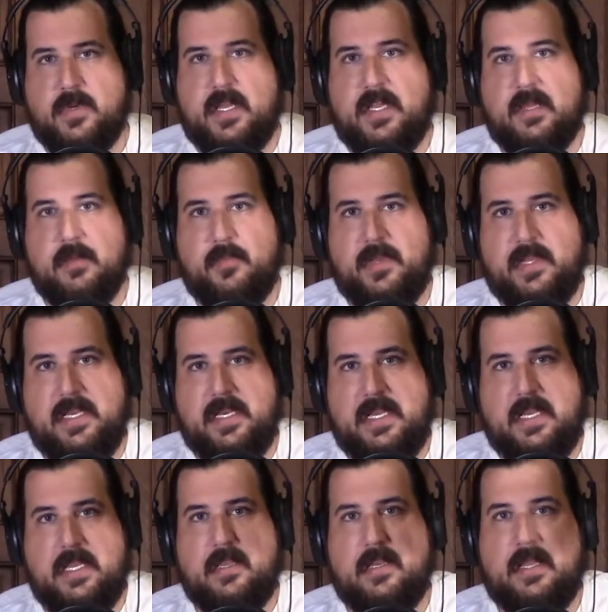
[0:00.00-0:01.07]
were like
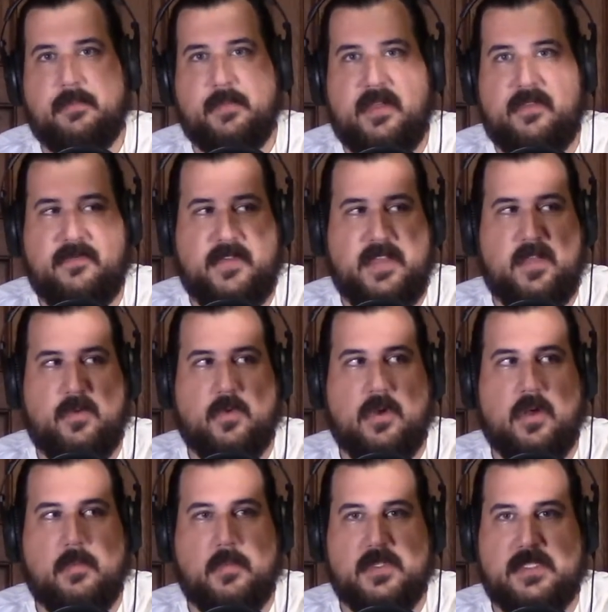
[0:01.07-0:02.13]
completely, like my feet were
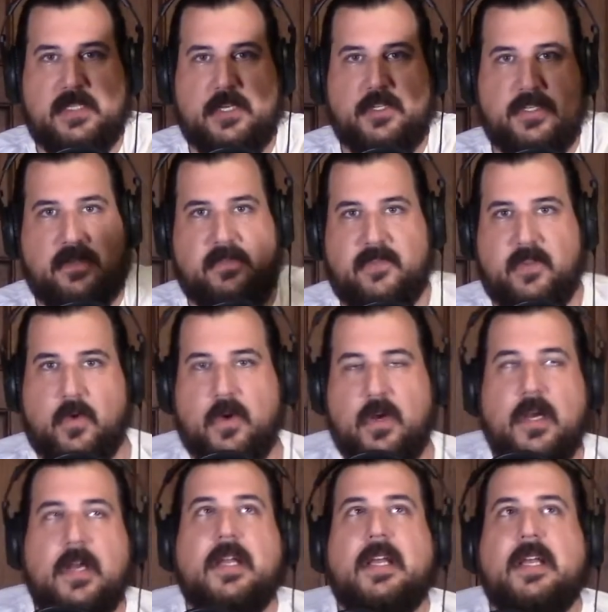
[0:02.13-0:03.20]
almost touching the
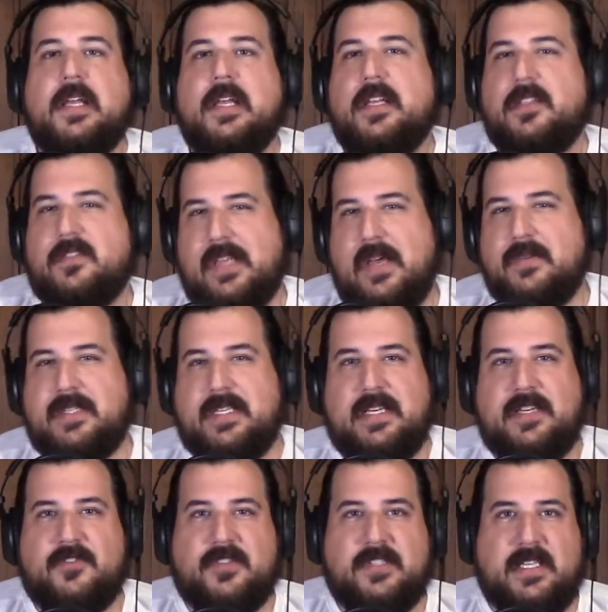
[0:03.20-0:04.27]
floor. So that was an
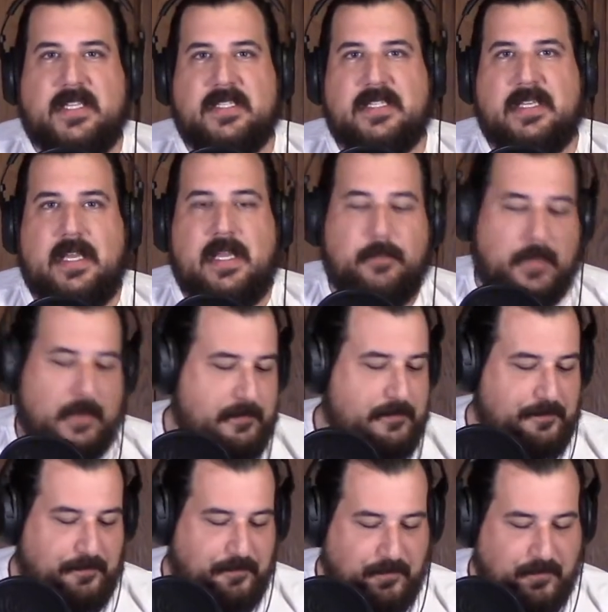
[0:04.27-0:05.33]
interesting sleep.
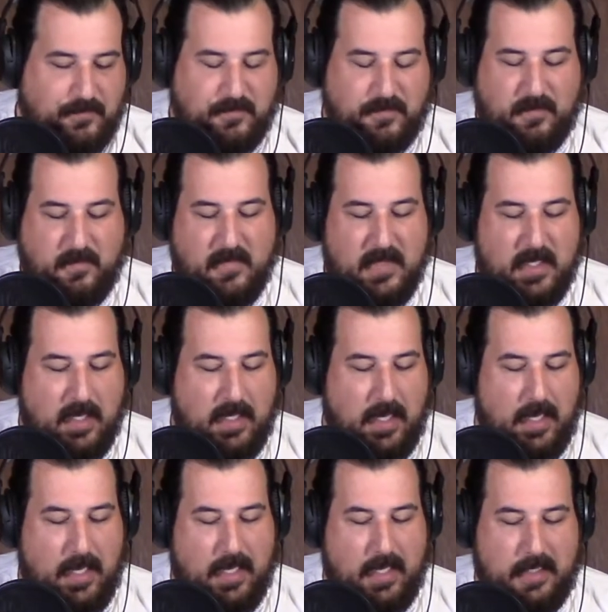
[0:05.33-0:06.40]

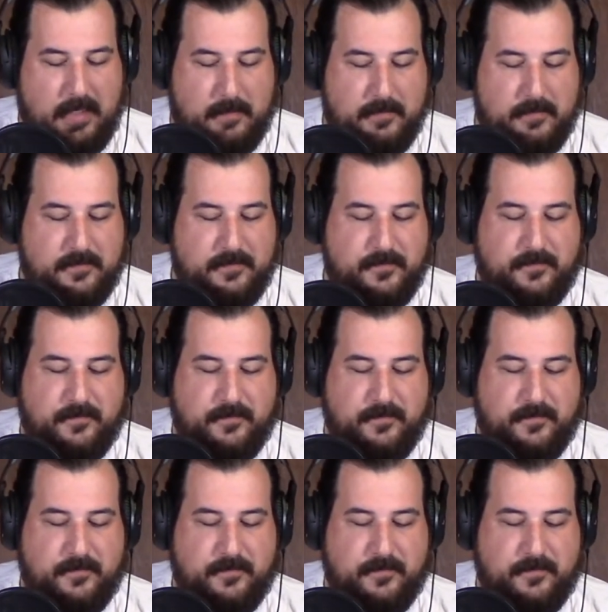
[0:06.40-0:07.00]
The